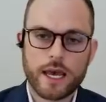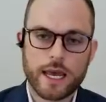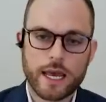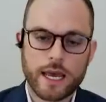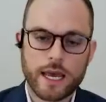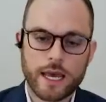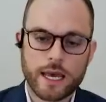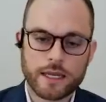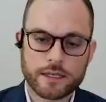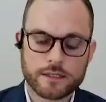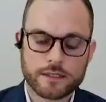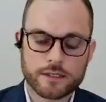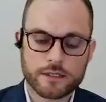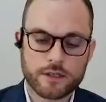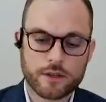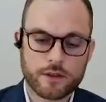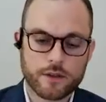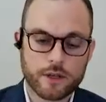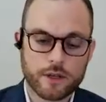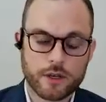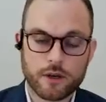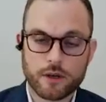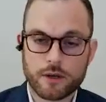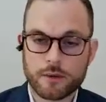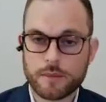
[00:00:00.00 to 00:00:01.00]
And
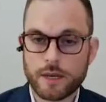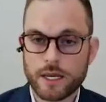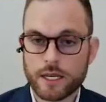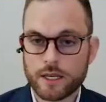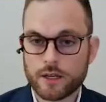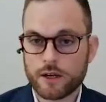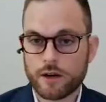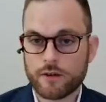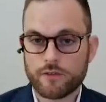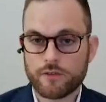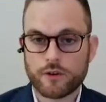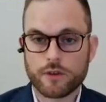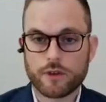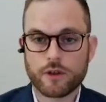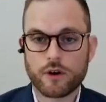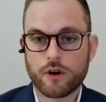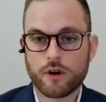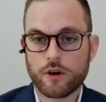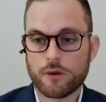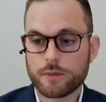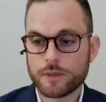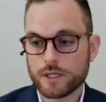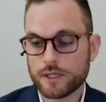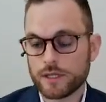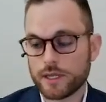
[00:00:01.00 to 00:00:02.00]
they go to make an offer on the
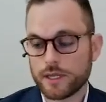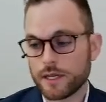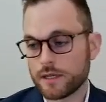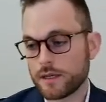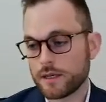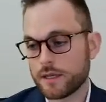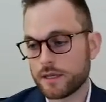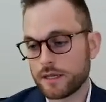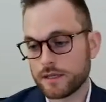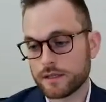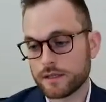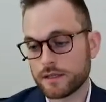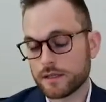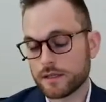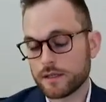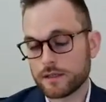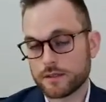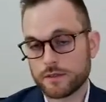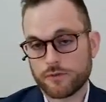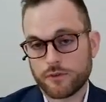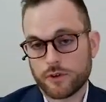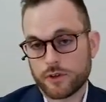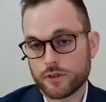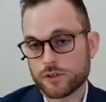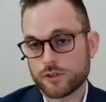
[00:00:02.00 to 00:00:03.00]
home, and the
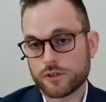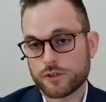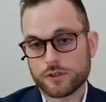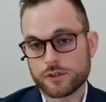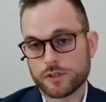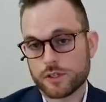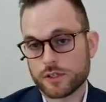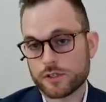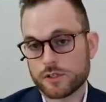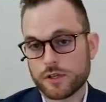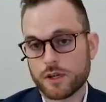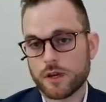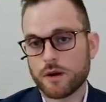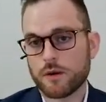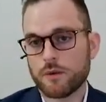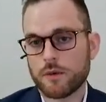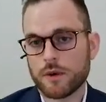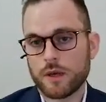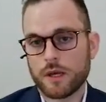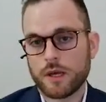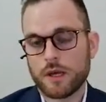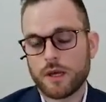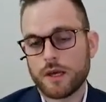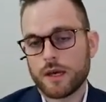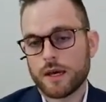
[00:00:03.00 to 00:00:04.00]
default insurer says no.
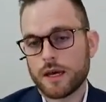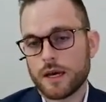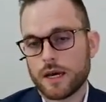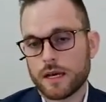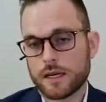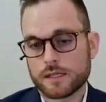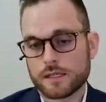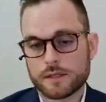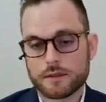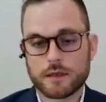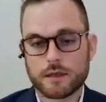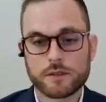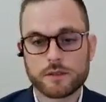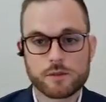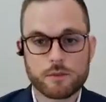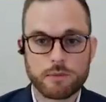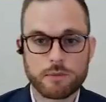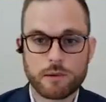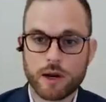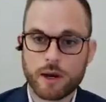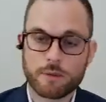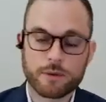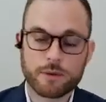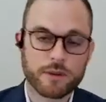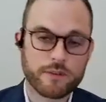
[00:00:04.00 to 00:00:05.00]
Sometimes the
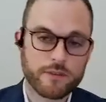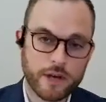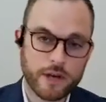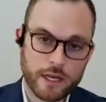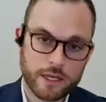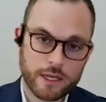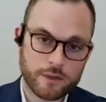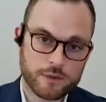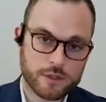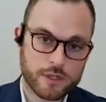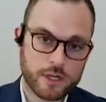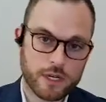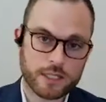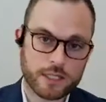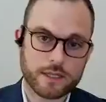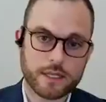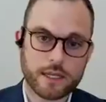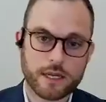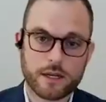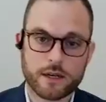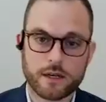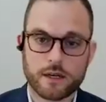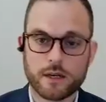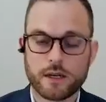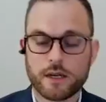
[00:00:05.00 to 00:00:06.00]
property value is not
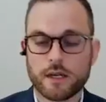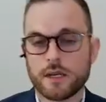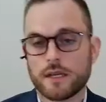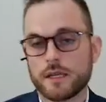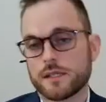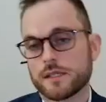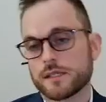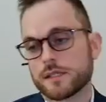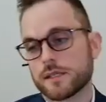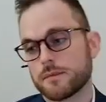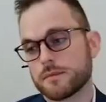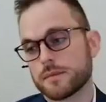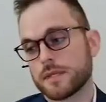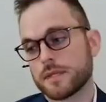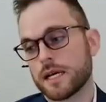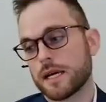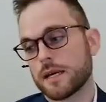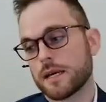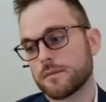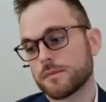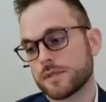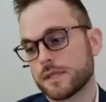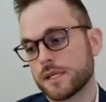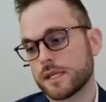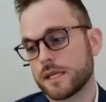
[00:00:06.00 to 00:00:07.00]
there.
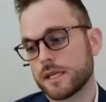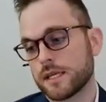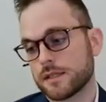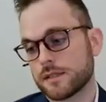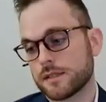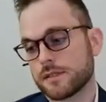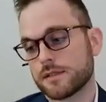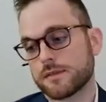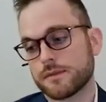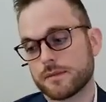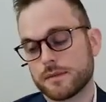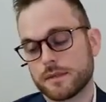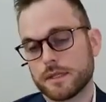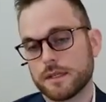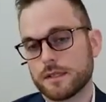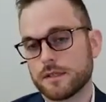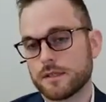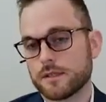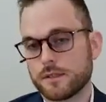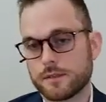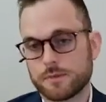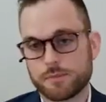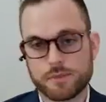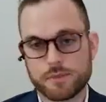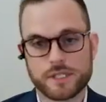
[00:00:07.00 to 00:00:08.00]
Sometimes it's
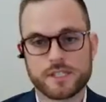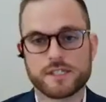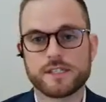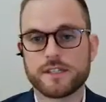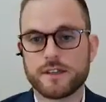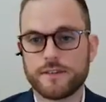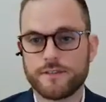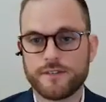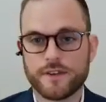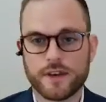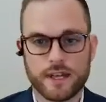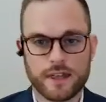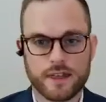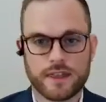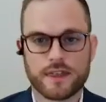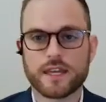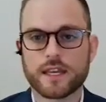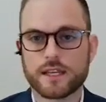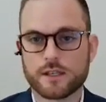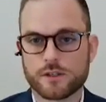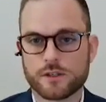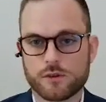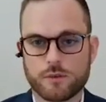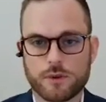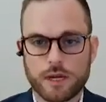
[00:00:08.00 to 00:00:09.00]
specific
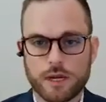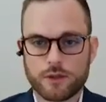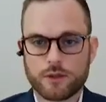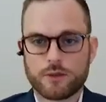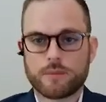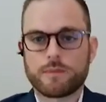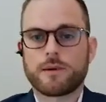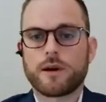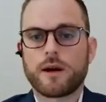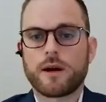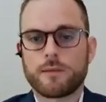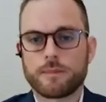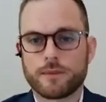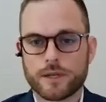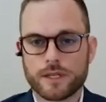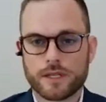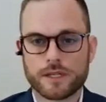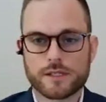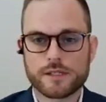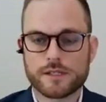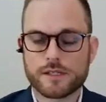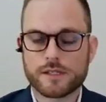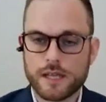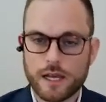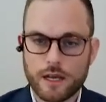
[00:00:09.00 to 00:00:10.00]
things around the property
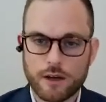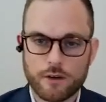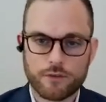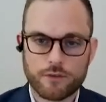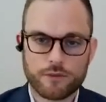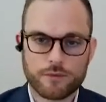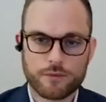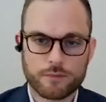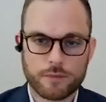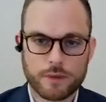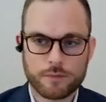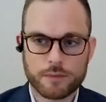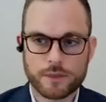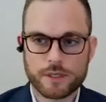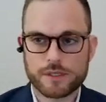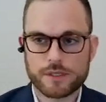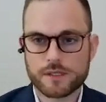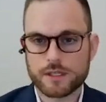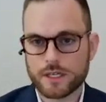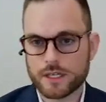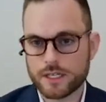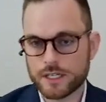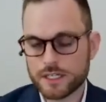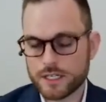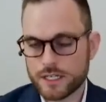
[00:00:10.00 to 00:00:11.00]
itself. Maybe
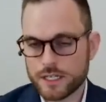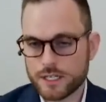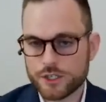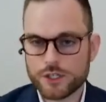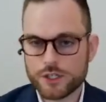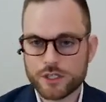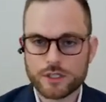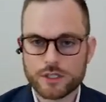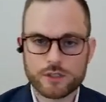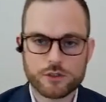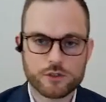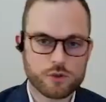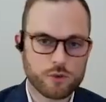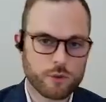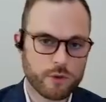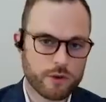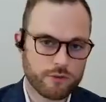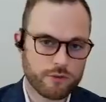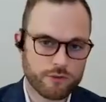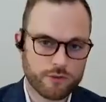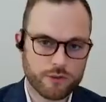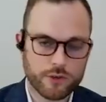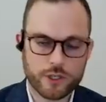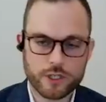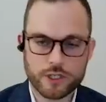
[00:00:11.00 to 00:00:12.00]
it's the condition, the
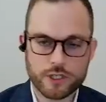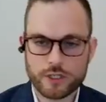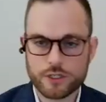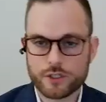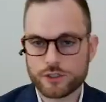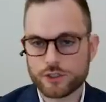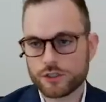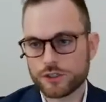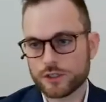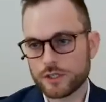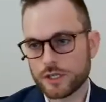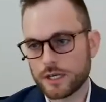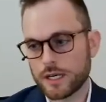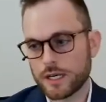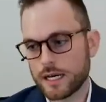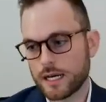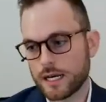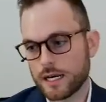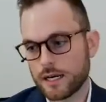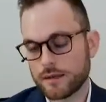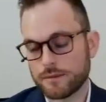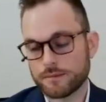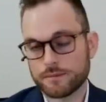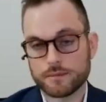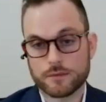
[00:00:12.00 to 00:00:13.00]
square footage,
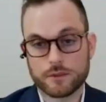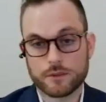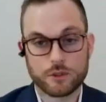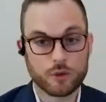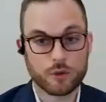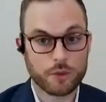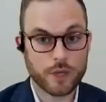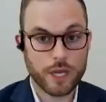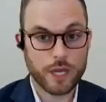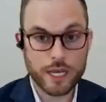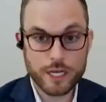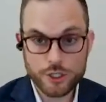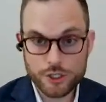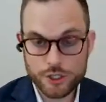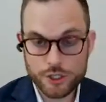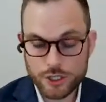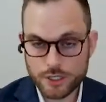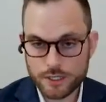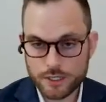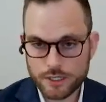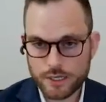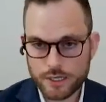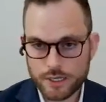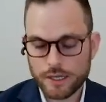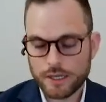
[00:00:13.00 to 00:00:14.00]

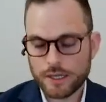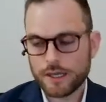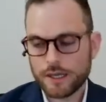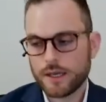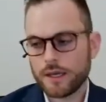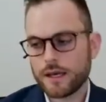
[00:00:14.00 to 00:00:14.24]
location.